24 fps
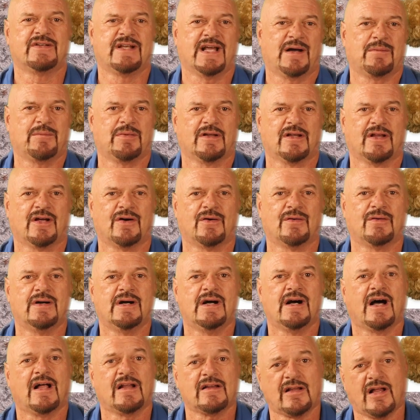down below,
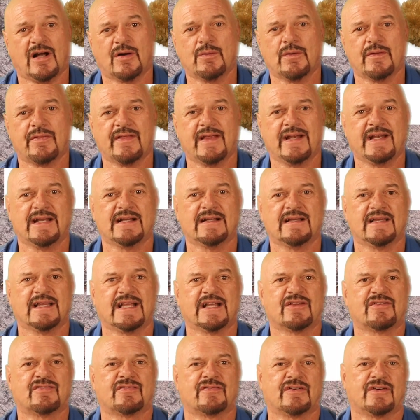along with any
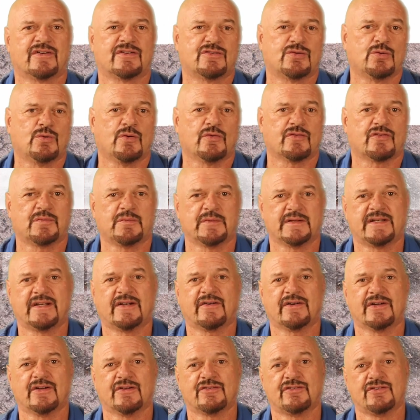links for tools and
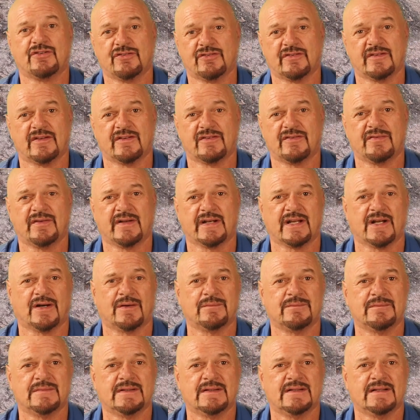materials used in this video.
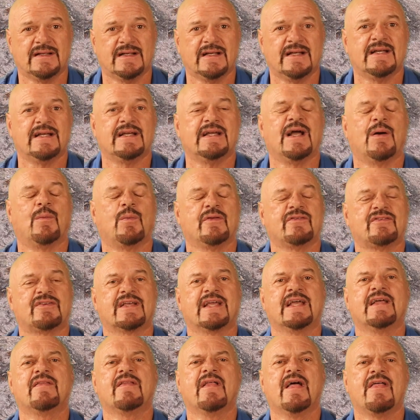And once
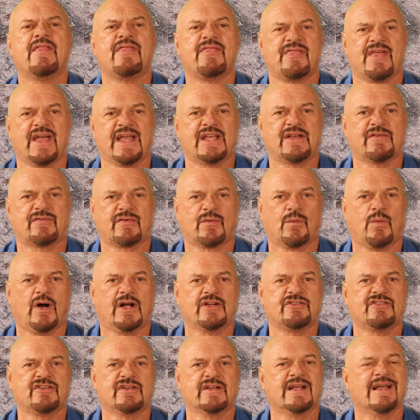again, thank you for
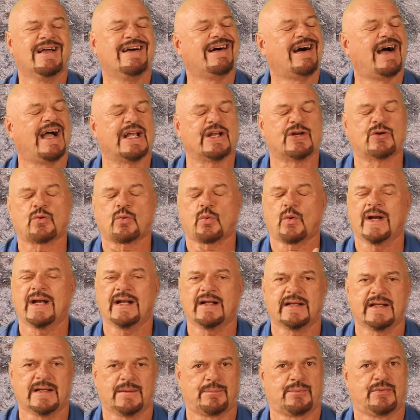watching. I
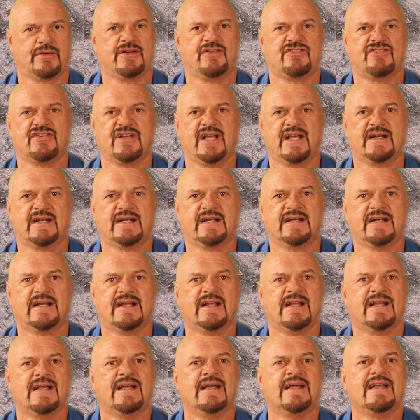greatly appreciate it.
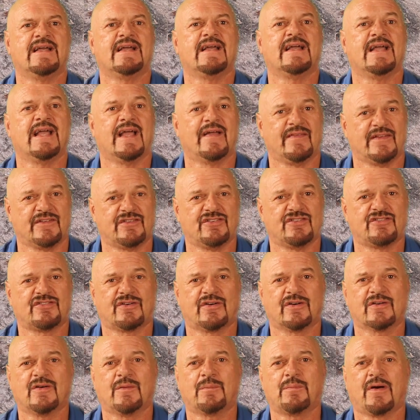And this is your
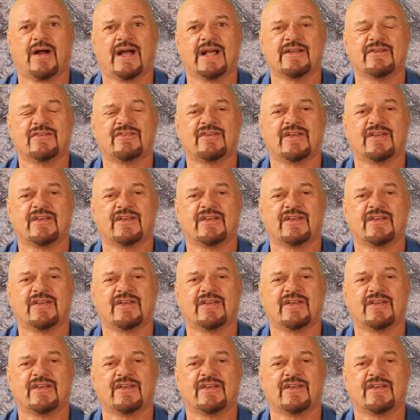Uncle Brian